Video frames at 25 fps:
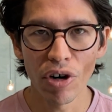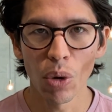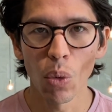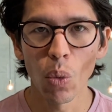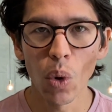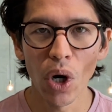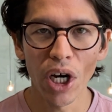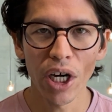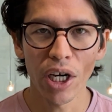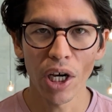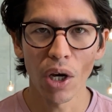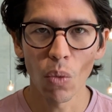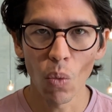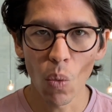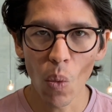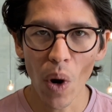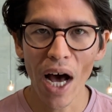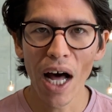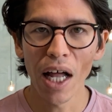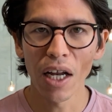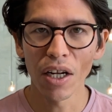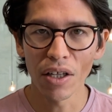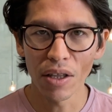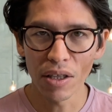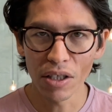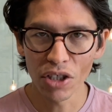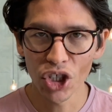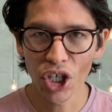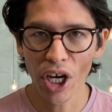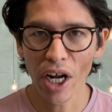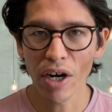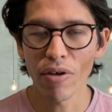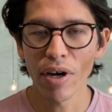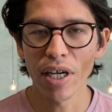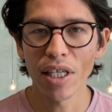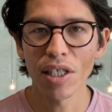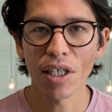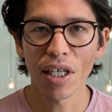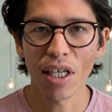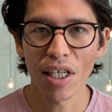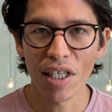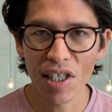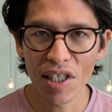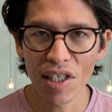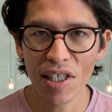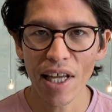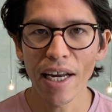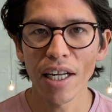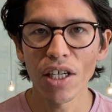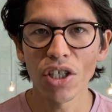working well and generating a
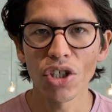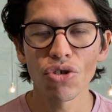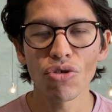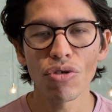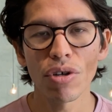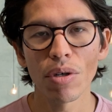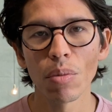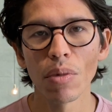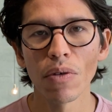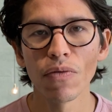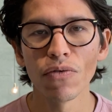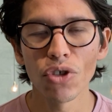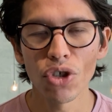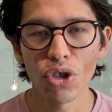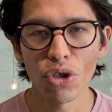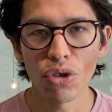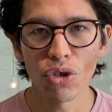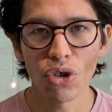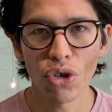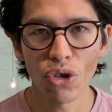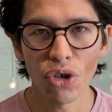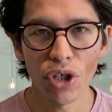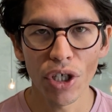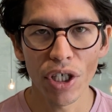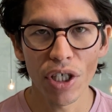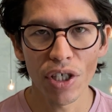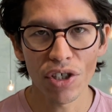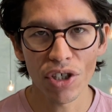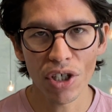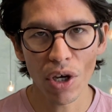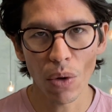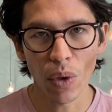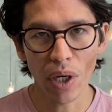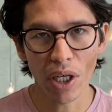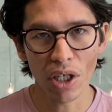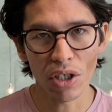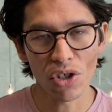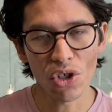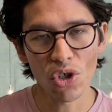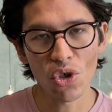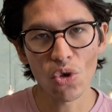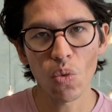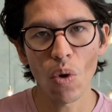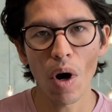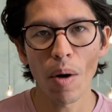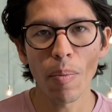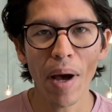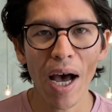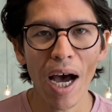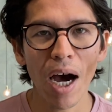steady stream of new joiners, so we can
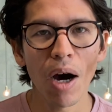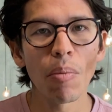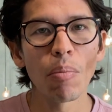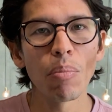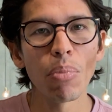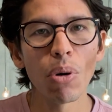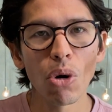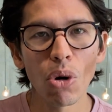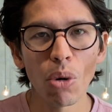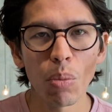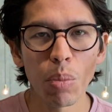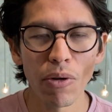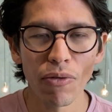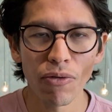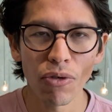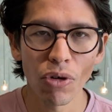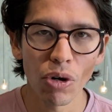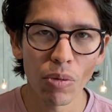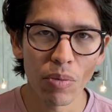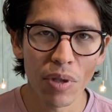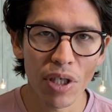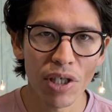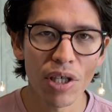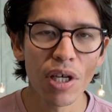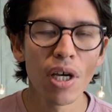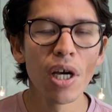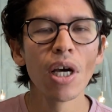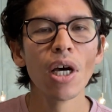swap out poor performers